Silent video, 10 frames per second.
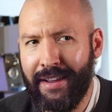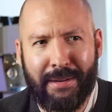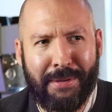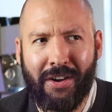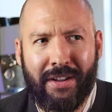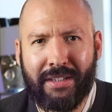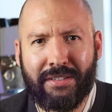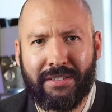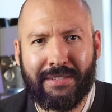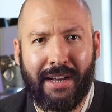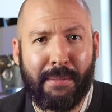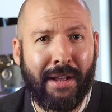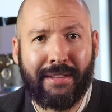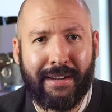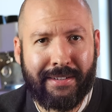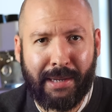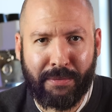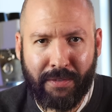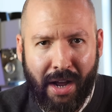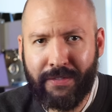And to be honest, I'm not that type
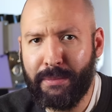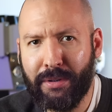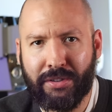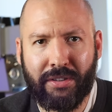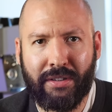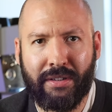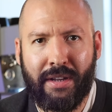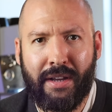of coffee person.